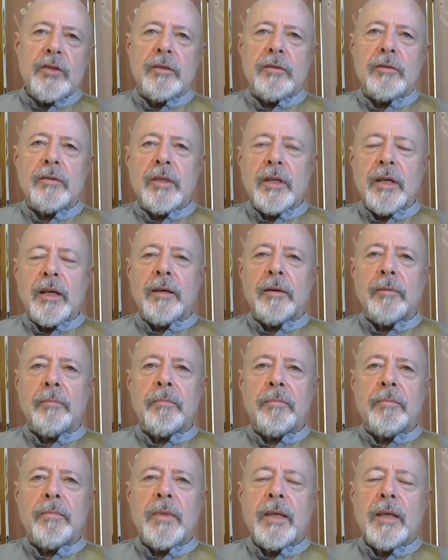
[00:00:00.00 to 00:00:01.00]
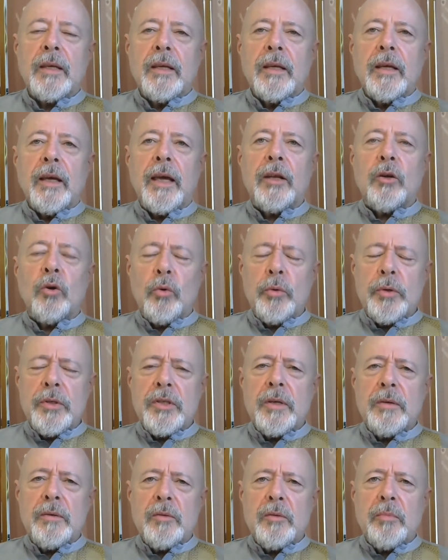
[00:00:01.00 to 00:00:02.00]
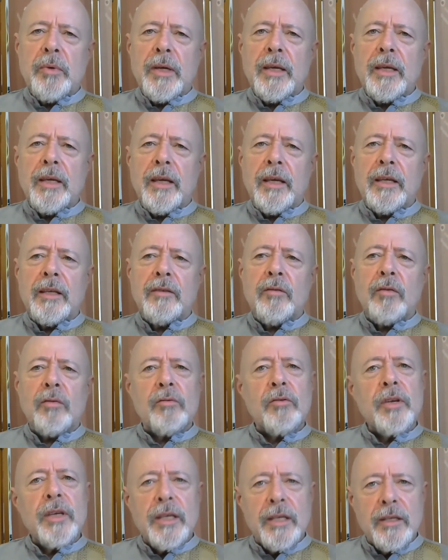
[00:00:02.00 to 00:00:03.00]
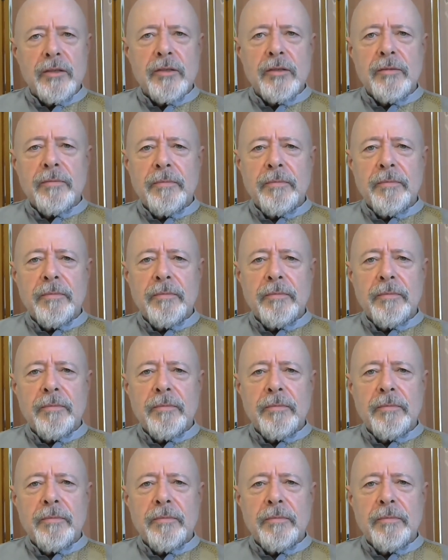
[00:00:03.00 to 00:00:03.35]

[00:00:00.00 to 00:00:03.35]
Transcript: And it always seemed to be in threes.